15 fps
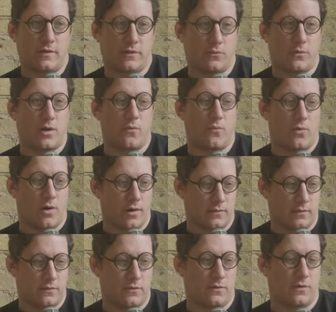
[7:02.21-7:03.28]
That's what I want
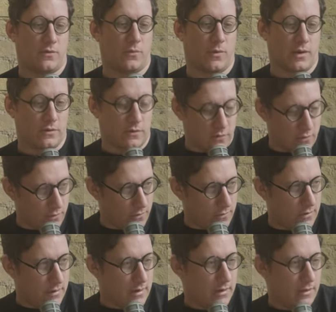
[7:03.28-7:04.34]
to do. That's what I do.
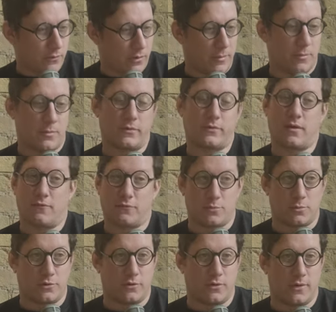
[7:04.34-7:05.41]
That's what I'm the most
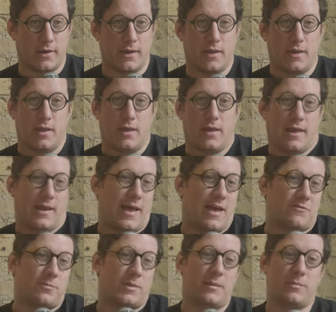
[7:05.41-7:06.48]
comfortable doing. And I
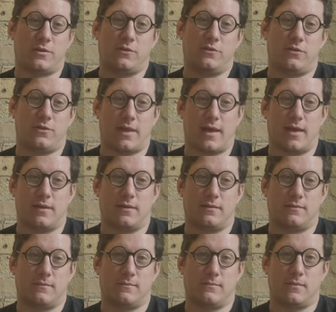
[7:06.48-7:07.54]
haven't been able to do that
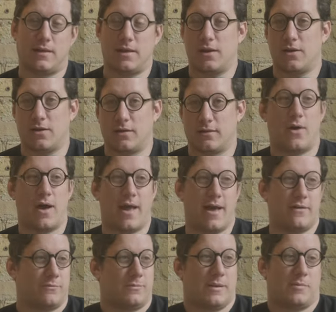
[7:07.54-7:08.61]
here. I
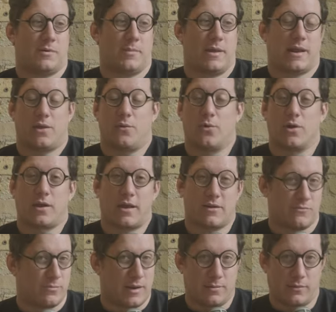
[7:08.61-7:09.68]
haven't been able to make any work. I
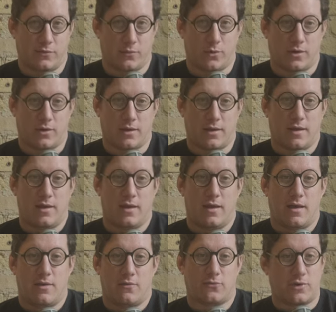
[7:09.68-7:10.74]
haven't been able to work
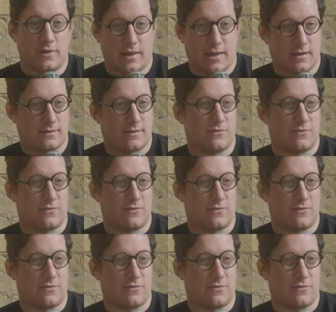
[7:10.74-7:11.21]
freelance.